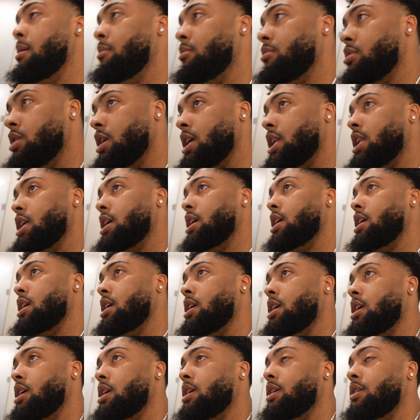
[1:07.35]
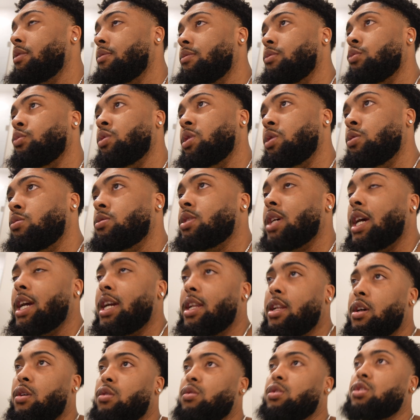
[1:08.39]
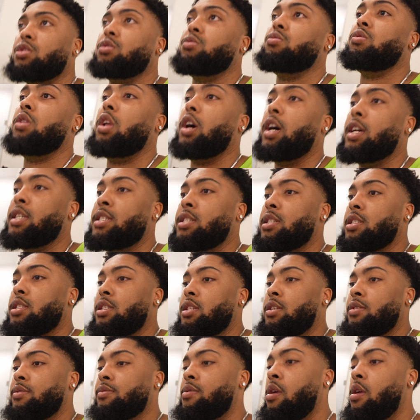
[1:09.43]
but when you take those 2 losses,